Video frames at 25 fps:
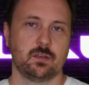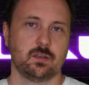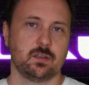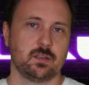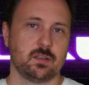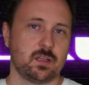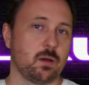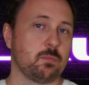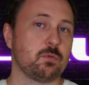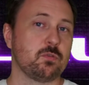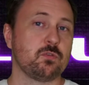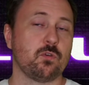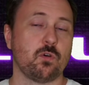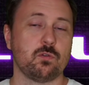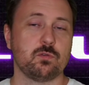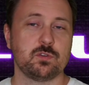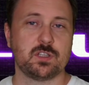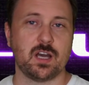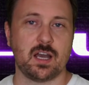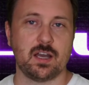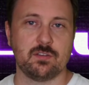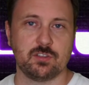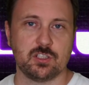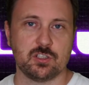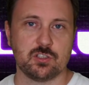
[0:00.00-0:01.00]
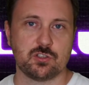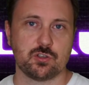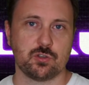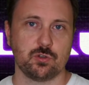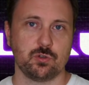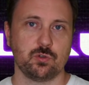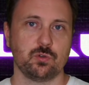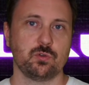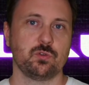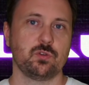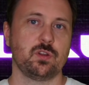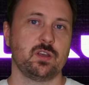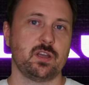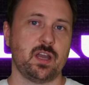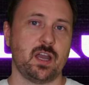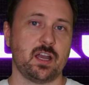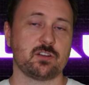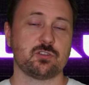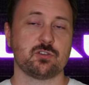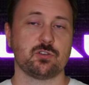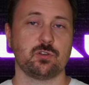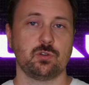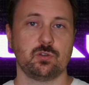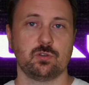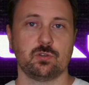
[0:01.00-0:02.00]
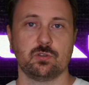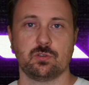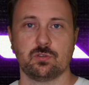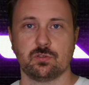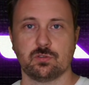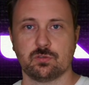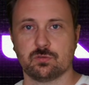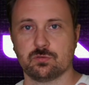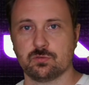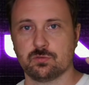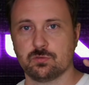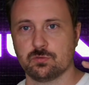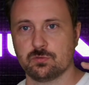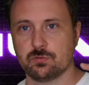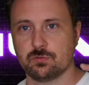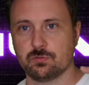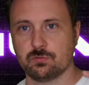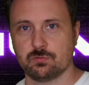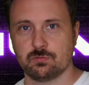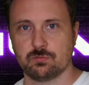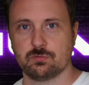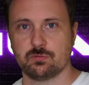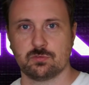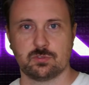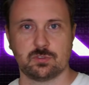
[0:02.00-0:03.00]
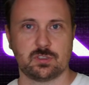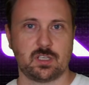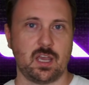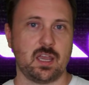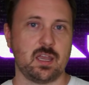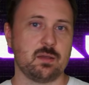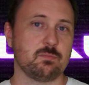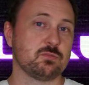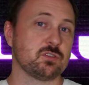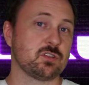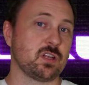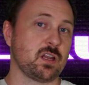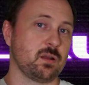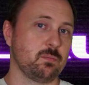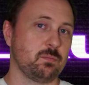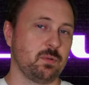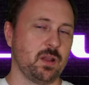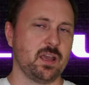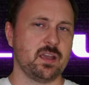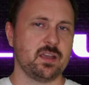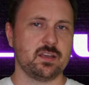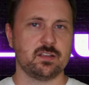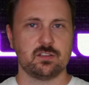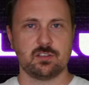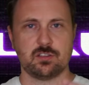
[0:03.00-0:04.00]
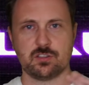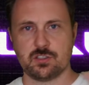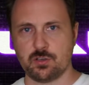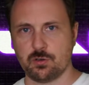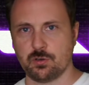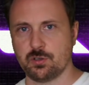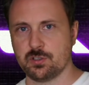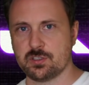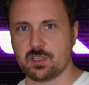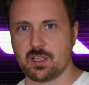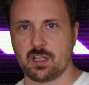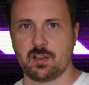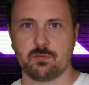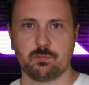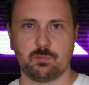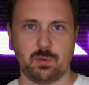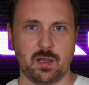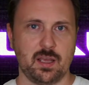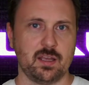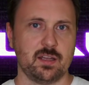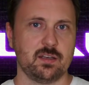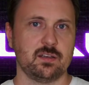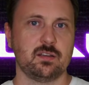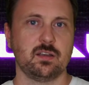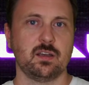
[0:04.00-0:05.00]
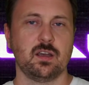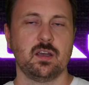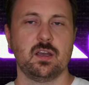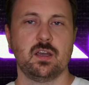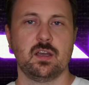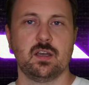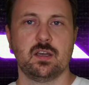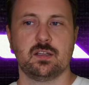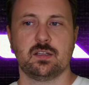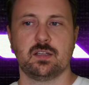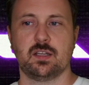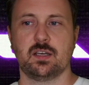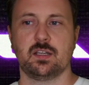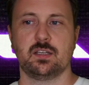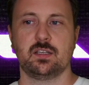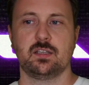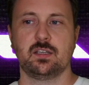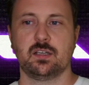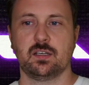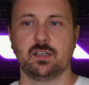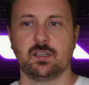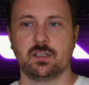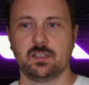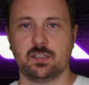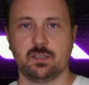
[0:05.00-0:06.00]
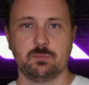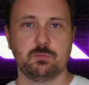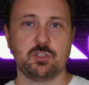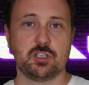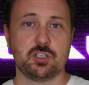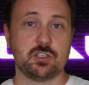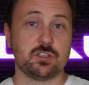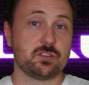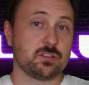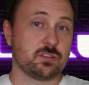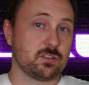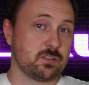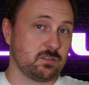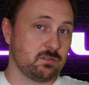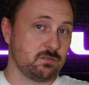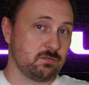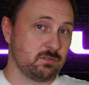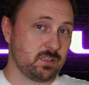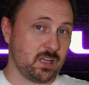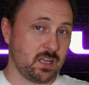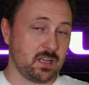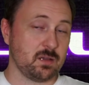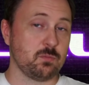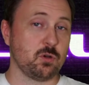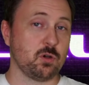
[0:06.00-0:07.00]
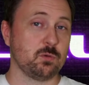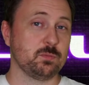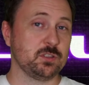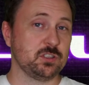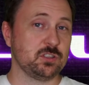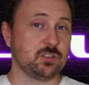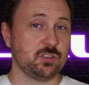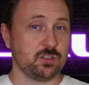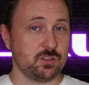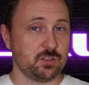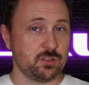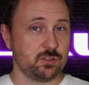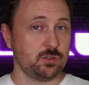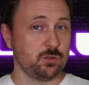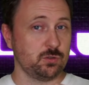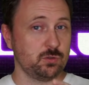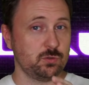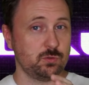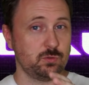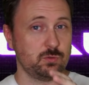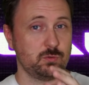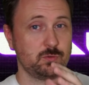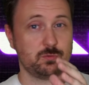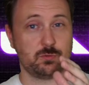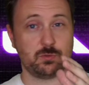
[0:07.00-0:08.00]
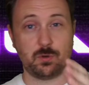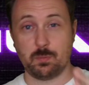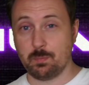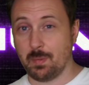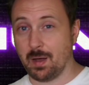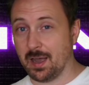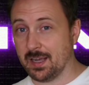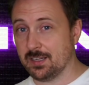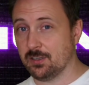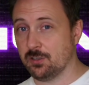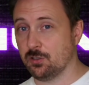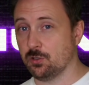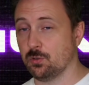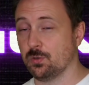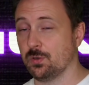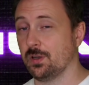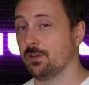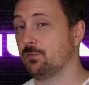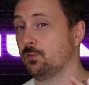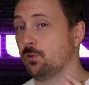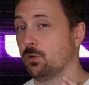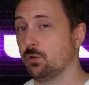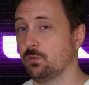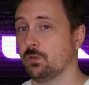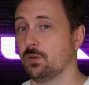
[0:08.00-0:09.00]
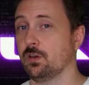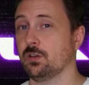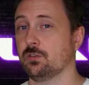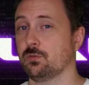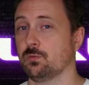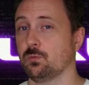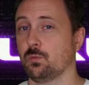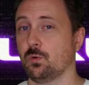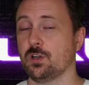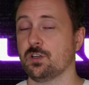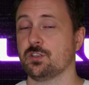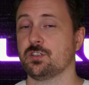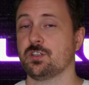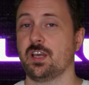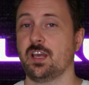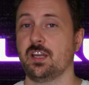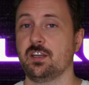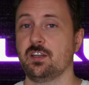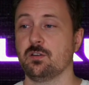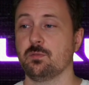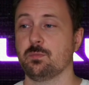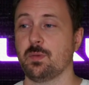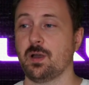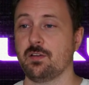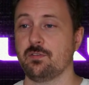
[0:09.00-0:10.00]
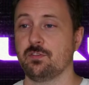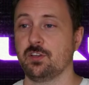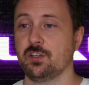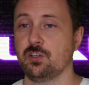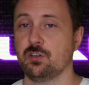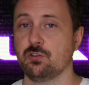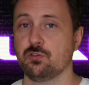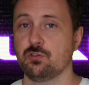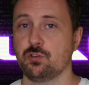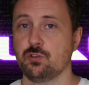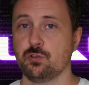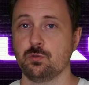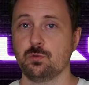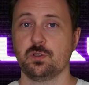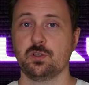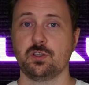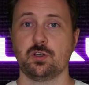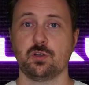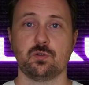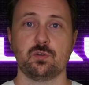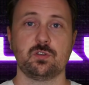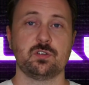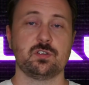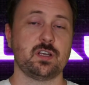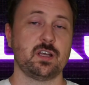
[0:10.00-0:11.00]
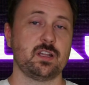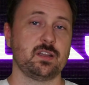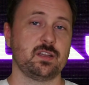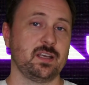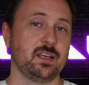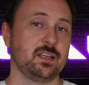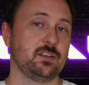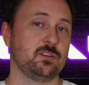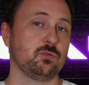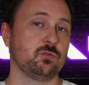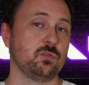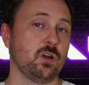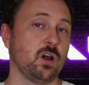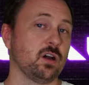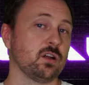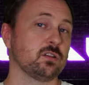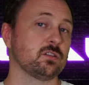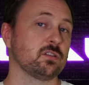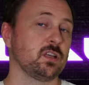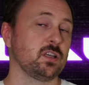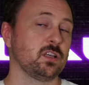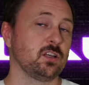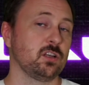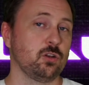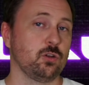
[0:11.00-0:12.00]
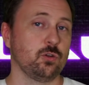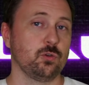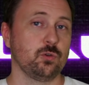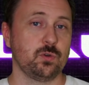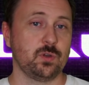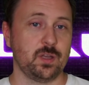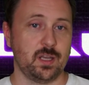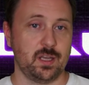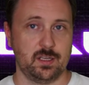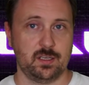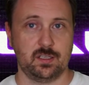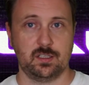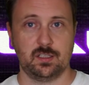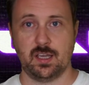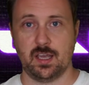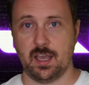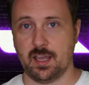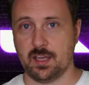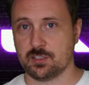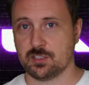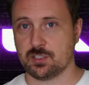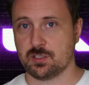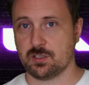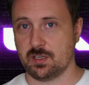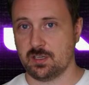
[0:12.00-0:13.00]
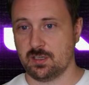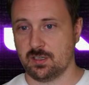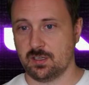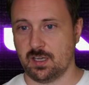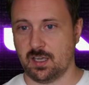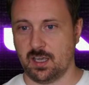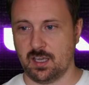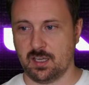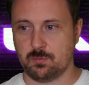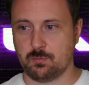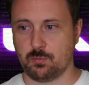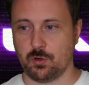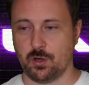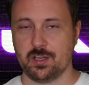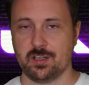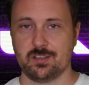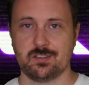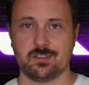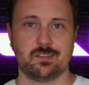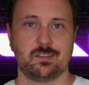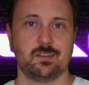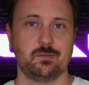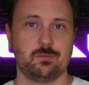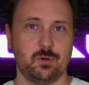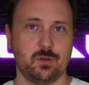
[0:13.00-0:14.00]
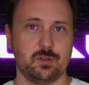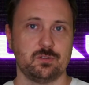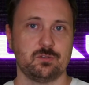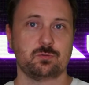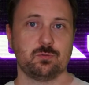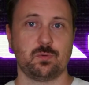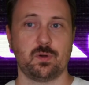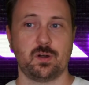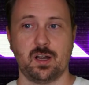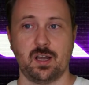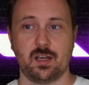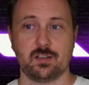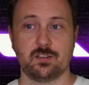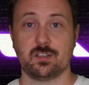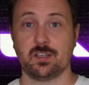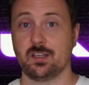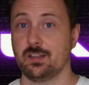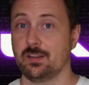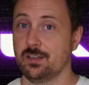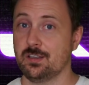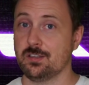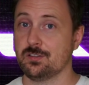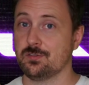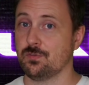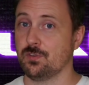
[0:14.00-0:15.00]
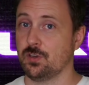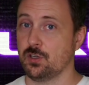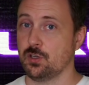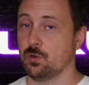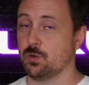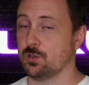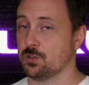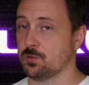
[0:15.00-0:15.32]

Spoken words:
Now, before we dive into the actual games that I play and the series I have planned, then let me just take a moment just to remind you, if you watched any of my videos, you will notice that they do not include any ad breaks, the ones where I say this video is